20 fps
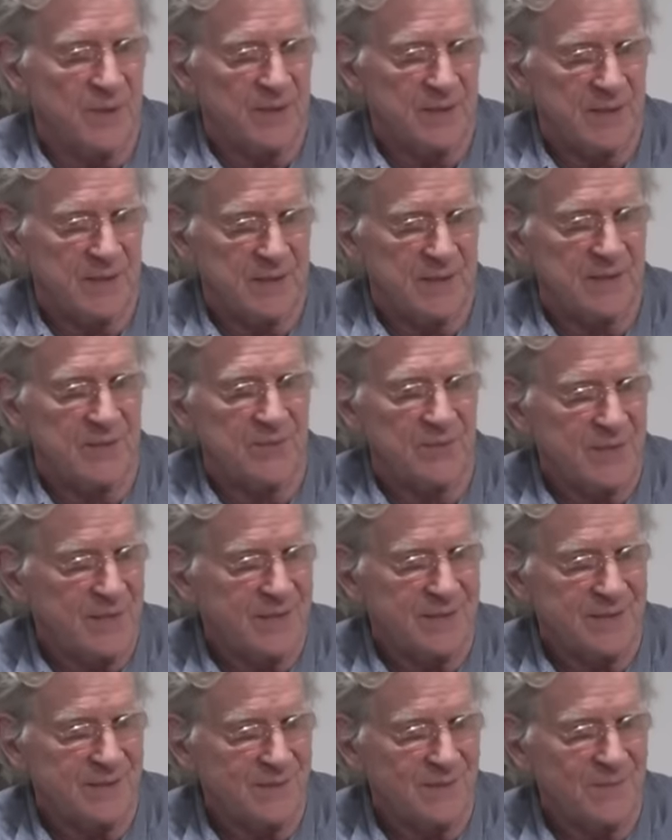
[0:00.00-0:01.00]
like a Greek,
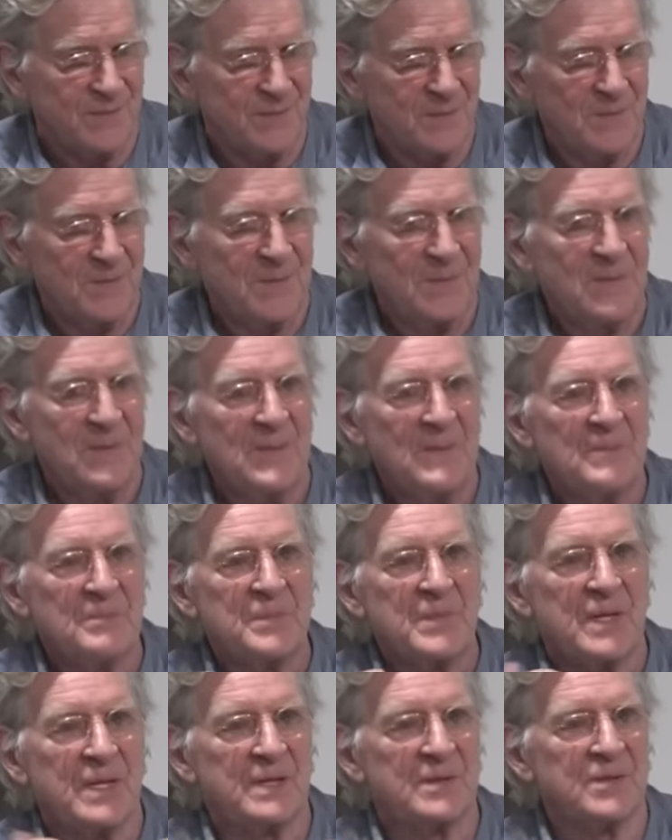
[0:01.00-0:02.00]
you know.
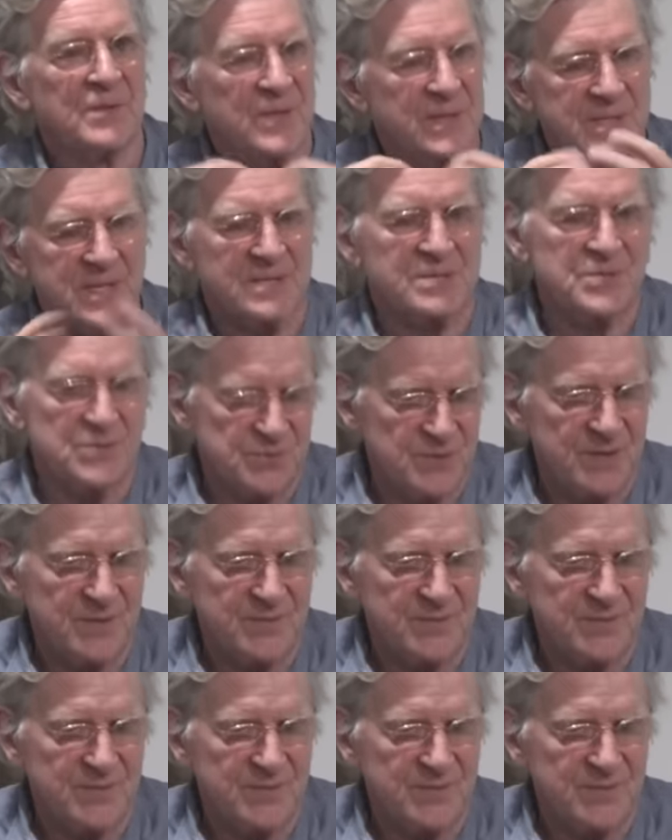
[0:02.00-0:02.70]
And he doesn't drink